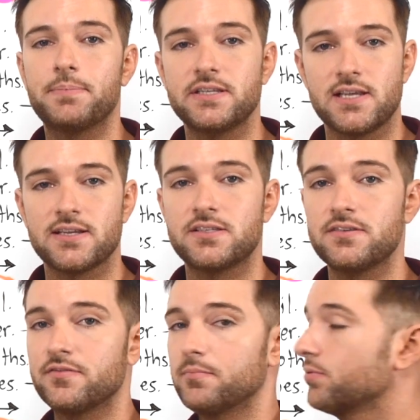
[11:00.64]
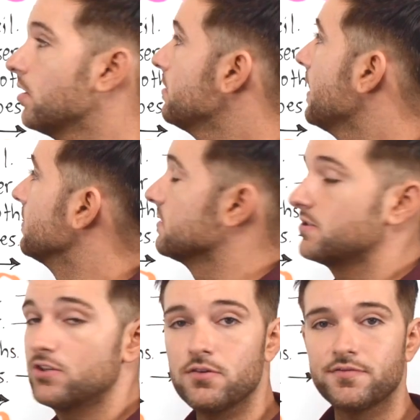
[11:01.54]
possessive pronouns.
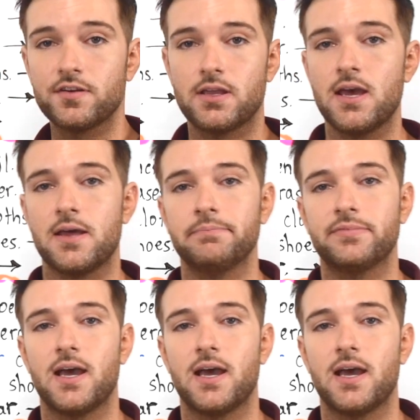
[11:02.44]
Don't forget